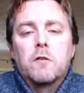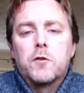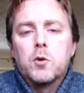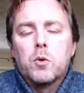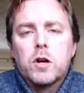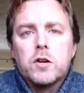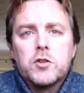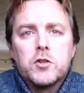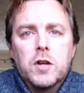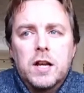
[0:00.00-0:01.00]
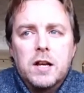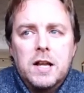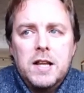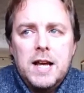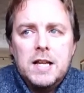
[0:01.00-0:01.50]
few words,
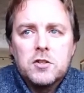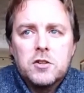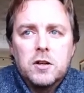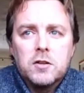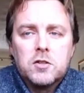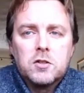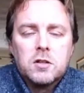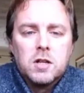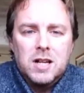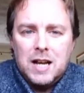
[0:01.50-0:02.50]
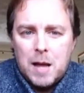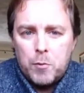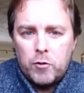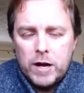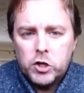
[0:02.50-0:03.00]
and that is that
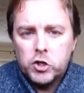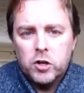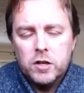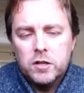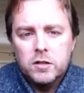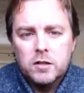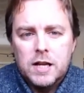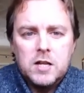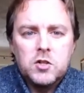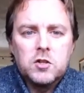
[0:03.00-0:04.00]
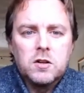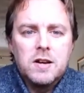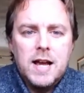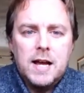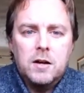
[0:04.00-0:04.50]
collaboration is
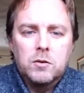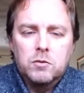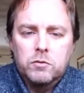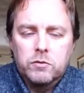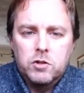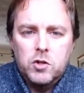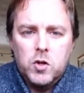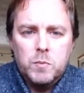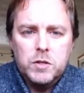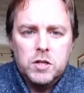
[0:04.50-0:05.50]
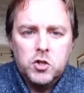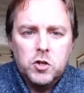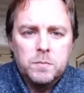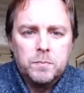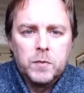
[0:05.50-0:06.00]
now the new
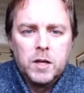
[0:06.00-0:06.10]
competition,